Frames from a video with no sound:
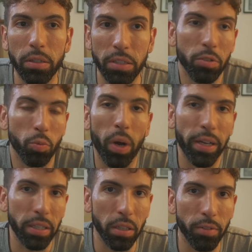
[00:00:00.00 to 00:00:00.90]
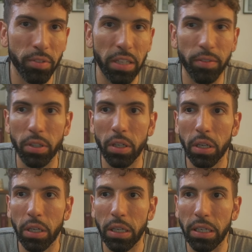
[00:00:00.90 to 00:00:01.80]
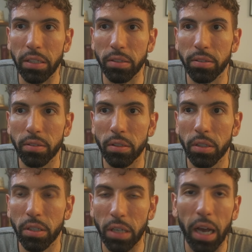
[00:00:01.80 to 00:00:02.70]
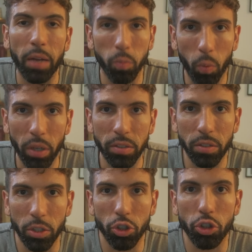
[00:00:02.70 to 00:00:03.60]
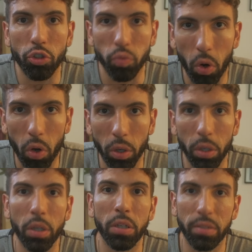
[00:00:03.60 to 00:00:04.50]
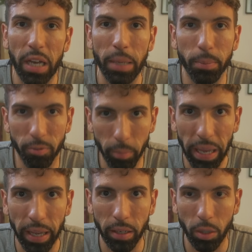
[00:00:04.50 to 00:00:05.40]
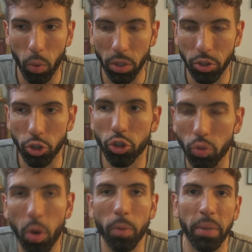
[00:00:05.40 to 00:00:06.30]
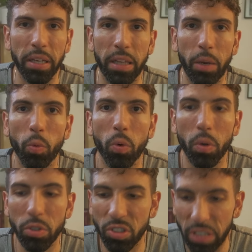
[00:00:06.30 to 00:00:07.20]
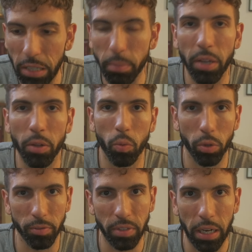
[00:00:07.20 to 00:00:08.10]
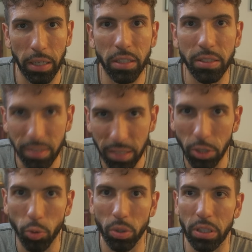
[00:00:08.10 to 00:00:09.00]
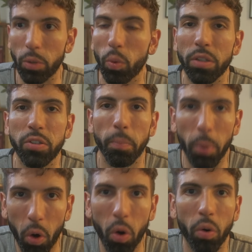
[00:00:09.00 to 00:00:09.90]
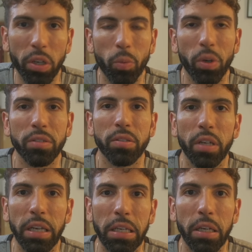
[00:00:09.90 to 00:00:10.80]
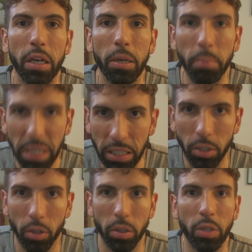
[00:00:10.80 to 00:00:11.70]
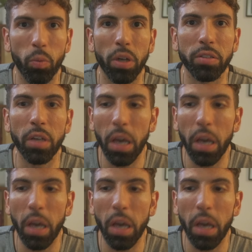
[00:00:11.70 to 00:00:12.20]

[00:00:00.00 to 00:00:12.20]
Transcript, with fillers: this is why He loved David, is God wants a strong type of man. He wants a strong man that will stay by the word of God continually. He wants a Paul. He wants a Peter. He wants